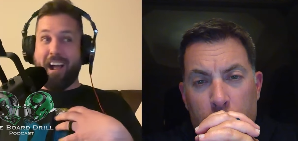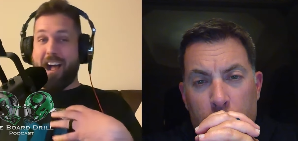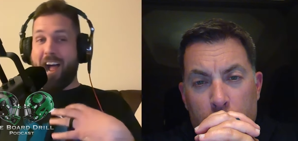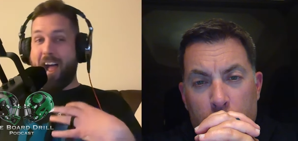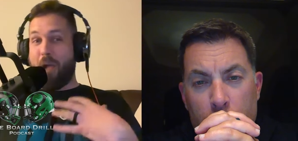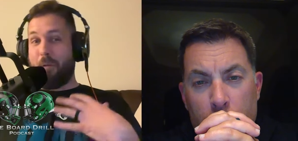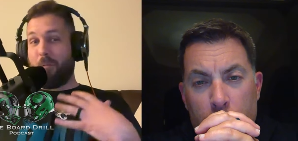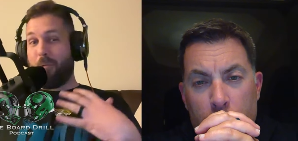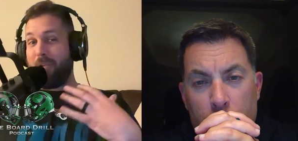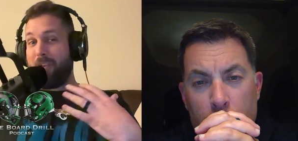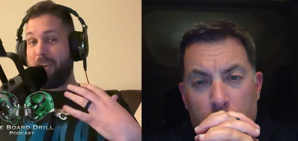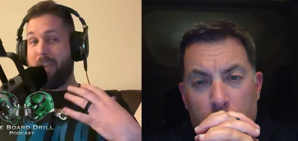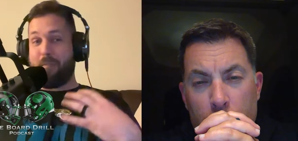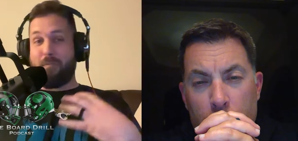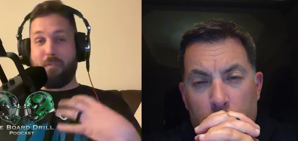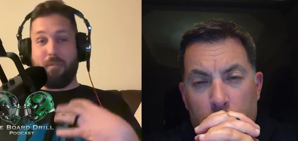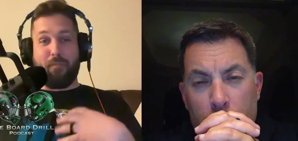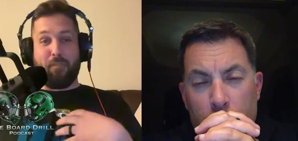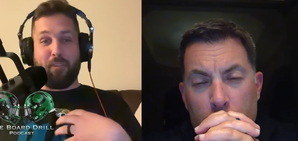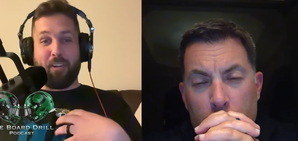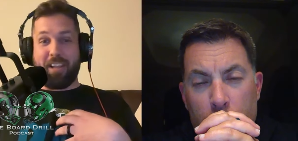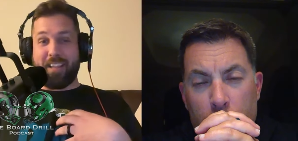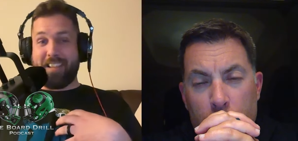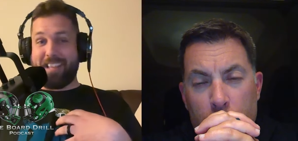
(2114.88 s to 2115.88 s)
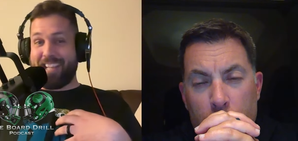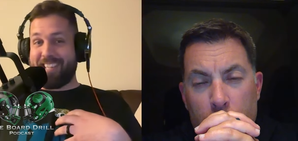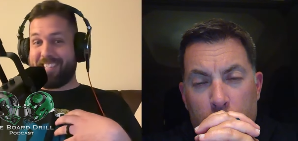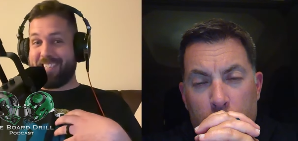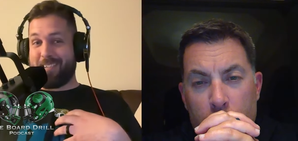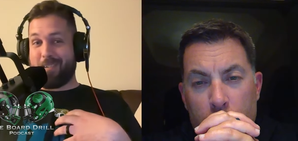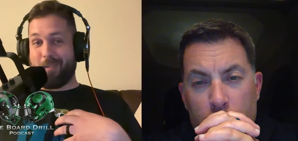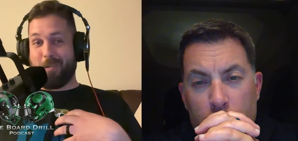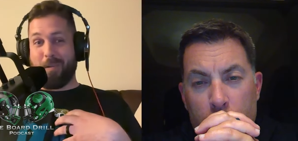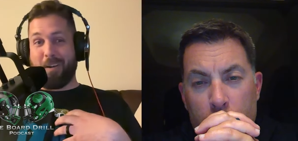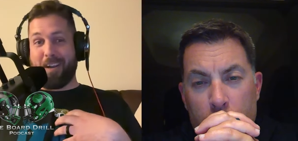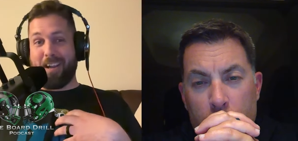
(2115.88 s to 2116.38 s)
Speaker 1: I will never forget that
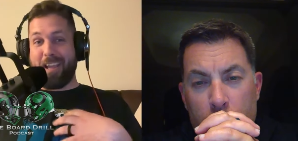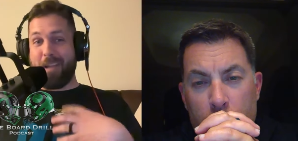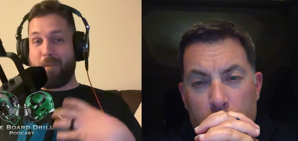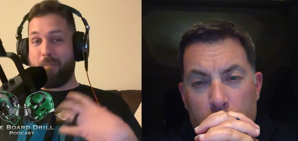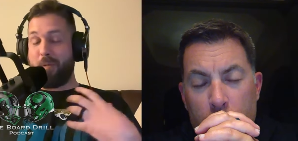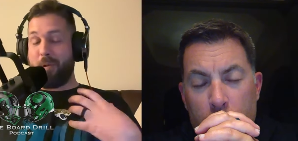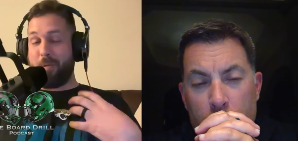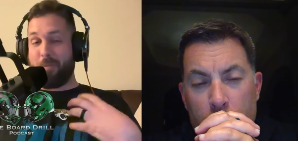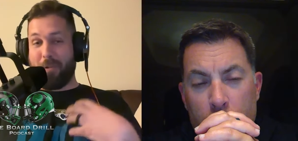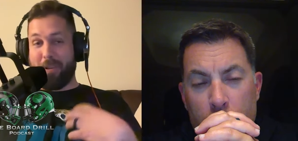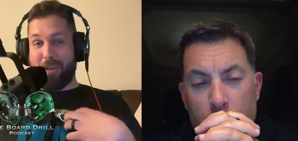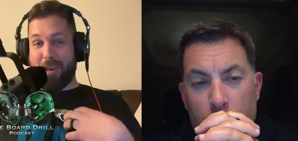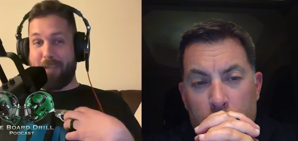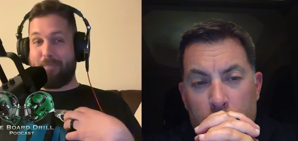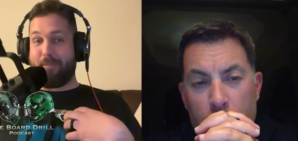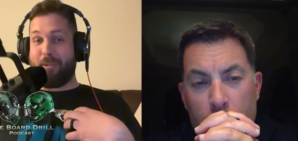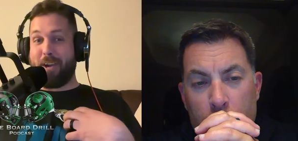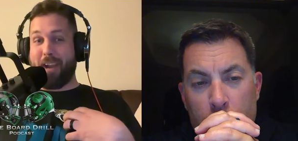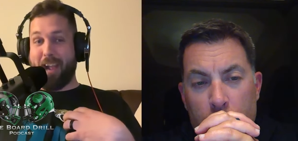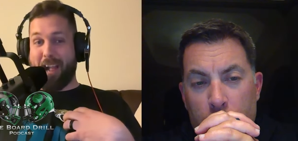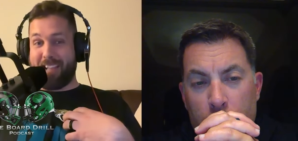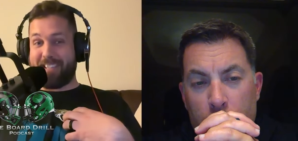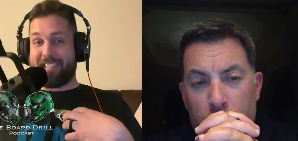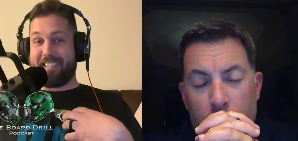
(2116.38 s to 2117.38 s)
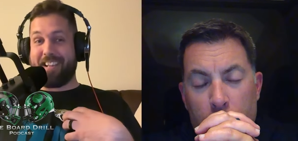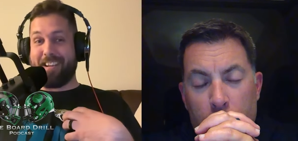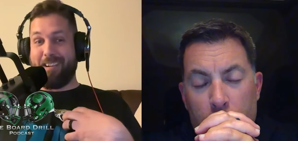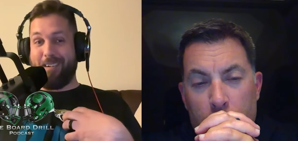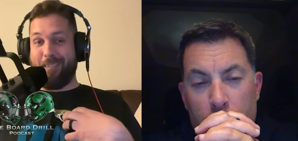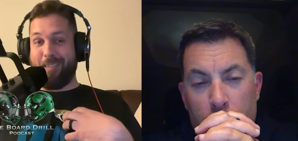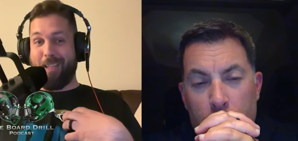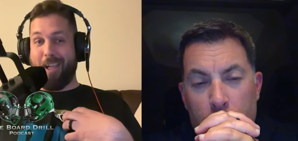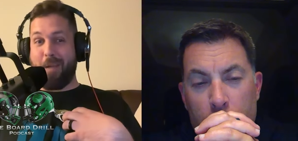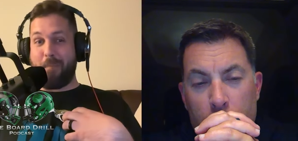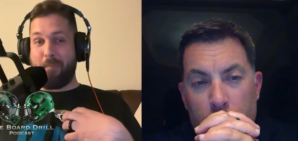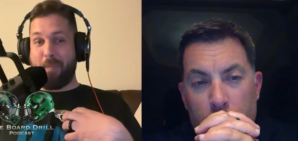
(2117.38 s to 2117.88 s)
story, and we will never not send
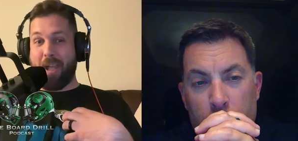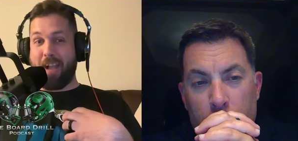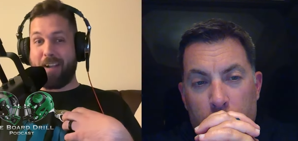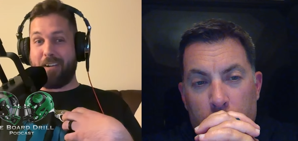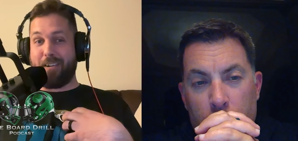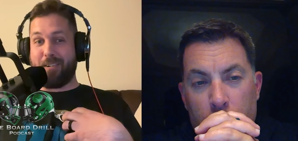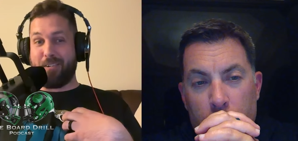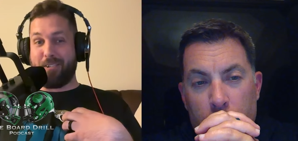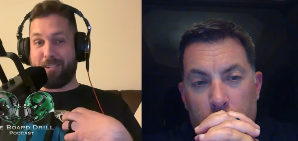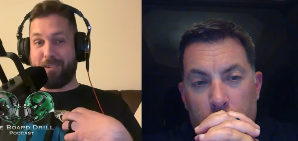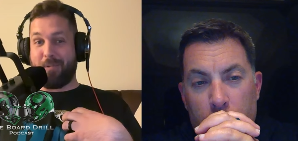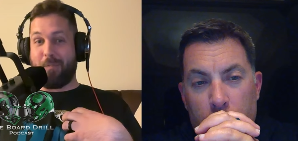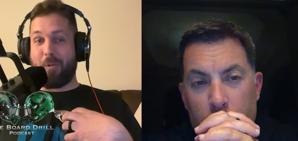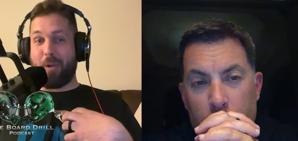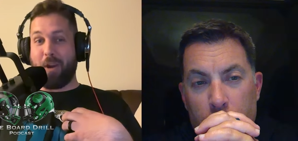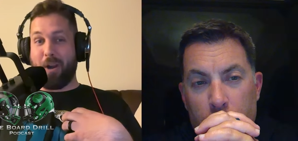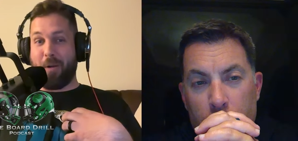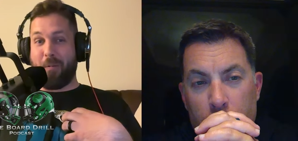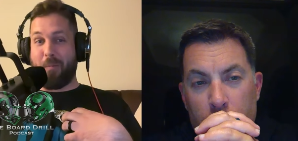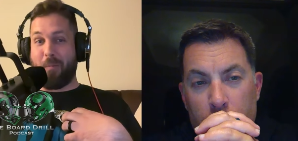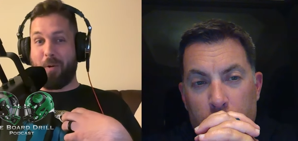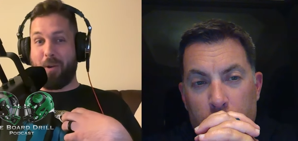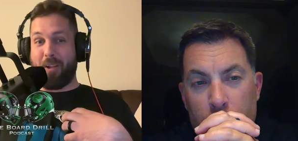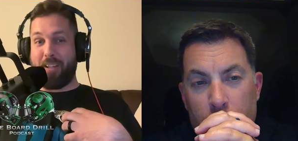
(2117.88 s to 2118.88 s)
our linebackers to one on